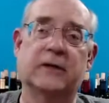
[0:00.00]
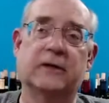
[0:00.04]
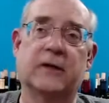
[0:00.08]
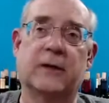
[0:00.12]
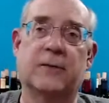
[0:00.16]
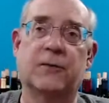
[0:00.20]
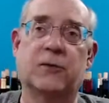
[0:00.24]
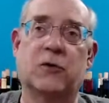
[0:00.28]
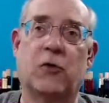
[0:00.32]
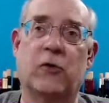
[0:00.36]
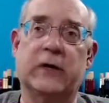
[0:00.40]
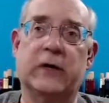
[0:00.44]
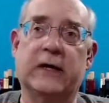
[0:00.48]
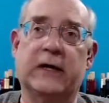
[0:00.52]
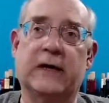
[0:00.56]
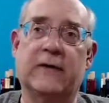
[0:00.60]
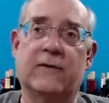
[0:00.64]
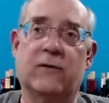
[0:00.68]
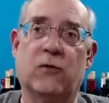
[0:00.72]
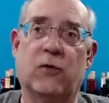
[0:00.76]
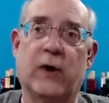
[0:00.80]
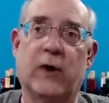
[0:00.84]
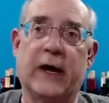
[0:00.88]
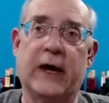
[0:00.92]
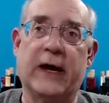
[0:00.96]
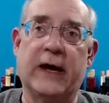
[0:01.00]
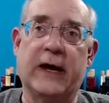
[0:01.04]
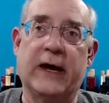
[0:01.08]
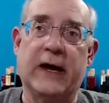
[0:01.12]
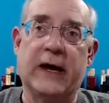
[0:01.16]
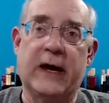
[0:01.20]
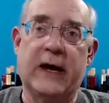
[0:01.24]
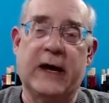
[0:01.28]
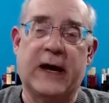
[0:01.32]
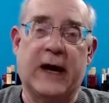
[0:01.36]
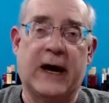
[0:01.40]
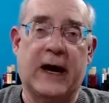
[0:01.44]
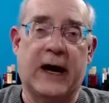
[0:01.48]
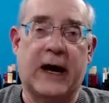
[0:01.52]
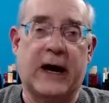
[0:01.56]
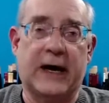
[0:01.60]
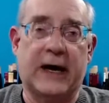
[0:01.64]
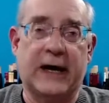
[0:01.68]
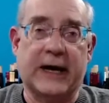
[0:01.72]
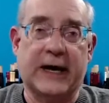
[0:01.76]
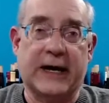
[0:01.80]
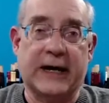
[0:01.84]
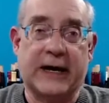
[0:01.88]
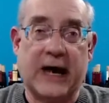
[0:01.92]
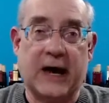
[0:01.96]
I'm going to give away
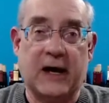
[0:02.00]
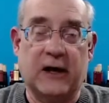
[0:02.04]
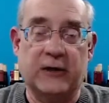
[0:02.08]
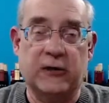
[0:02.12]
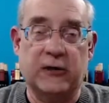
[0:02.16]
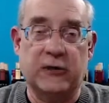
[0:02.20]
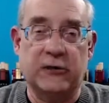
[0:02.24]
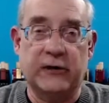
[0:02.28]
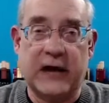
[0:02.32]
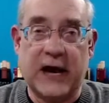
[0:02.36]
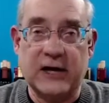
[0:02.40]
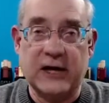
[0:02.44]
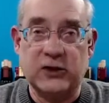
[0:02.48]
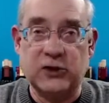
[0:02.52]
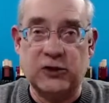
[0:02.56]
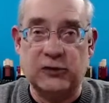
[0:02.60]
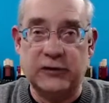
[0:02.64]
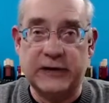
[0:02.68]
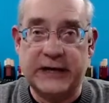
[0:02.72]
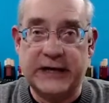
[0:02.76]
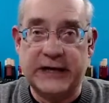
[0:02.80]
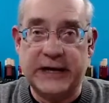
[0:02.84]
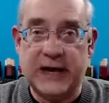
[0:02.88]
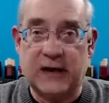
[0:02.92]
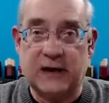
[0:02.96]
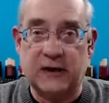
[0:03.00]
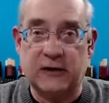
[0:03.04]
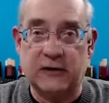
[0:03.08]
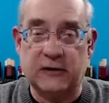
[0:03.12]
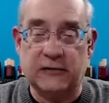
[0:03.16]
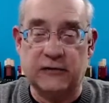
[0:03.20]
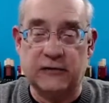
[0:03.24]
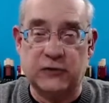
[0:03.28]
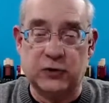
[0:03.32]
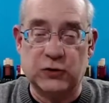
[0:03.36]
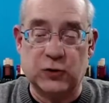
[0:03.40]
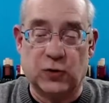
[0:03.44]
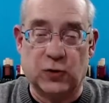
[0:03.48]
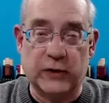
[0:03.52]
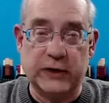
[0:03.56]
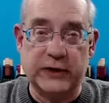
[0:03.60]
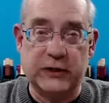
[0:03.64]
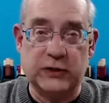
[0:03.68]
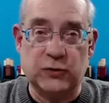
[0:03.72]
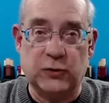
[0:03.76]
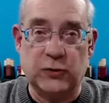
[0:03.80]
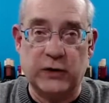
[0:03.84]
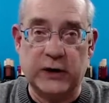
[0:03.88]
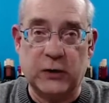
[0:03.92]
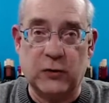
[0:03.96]
a calendar, National Day calendar for
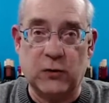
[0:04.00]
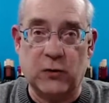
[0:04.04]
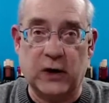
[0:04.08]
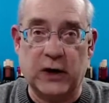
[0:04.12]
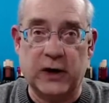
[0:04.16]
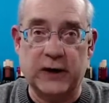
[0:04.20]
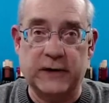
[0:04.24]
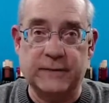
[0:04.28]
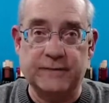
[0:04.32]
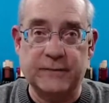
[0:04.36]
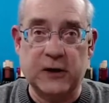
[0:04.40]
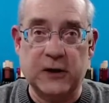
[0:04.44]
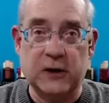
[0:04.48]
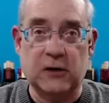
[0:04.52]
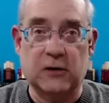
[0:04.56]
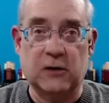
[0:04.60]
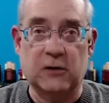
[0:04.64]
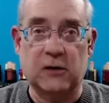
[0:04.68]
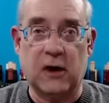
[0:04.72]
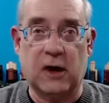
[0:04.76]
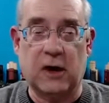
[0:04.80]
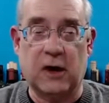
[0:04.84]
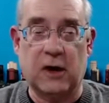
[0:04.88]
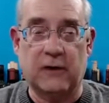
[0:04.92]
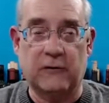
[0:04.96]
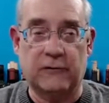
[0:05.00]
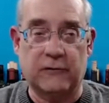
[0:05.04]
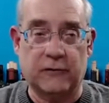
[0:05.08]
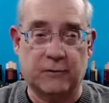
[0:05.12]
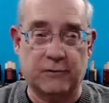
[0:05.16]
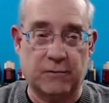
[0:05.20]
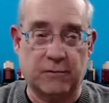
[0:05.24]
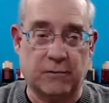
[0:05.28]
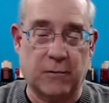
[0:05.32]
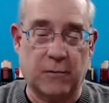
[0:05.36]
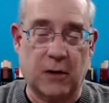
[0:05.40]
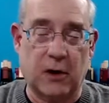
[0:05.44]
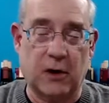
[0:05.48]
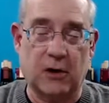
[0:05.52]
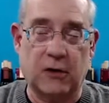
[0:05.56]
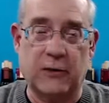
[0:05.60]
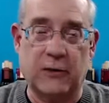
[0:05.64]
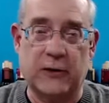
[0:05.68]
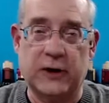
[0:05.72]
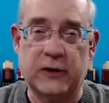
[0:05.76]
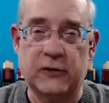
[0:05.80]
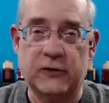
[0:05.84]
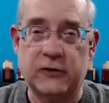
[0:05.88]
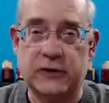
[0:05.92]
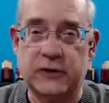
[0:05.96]
2021 from Marlo
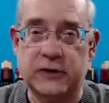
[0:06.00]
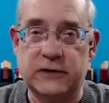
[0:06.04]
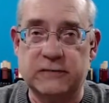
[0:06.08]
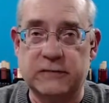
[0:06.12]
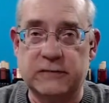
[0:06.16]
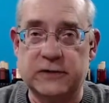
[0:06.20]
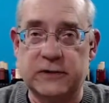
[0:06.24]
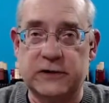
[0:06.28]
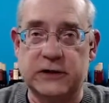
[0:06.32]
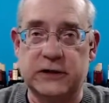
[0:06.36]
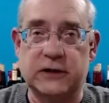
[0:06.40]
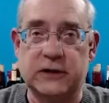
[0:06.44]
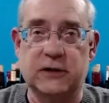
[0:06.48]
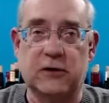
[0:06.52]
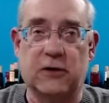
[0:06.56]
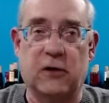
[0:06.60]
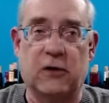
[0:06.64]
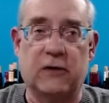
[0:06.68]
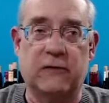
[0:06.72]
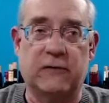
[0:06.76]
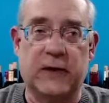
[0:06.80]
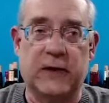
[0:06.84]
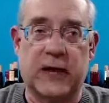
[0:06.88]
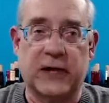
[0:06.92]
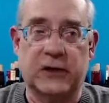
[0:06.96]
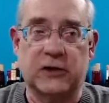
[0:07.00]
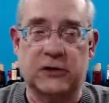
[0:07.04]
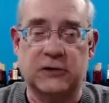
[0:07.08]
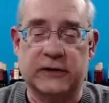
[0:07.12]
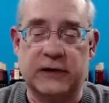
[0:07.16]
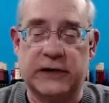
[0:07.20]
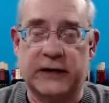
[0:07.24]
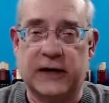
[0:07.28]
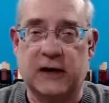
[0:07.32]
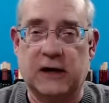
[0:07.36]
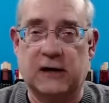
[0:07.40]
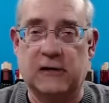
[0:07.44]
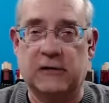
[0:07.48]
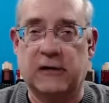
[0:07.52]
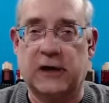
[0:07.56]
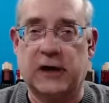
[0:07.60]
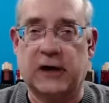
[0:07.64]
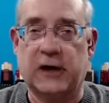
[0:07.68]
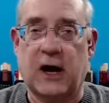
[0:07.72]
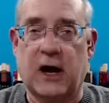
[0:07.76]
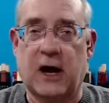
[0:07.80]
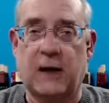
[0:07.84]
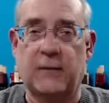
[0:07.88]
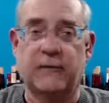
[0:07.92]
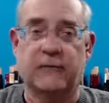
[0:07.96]
Anderson, CEO of
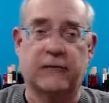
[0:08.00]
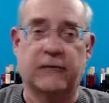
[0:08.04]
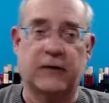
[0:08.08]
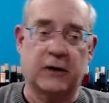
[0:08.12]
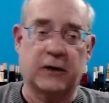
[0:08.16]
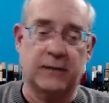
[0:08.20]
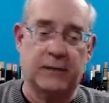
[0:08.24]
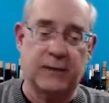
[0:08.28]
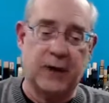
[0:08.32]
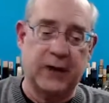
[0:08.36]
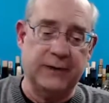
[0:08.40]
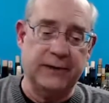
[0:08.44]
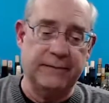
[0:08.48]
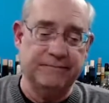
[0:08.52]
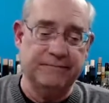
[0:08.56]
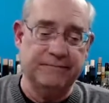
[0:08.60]
nationaldaycalendar.com, a friend of mine.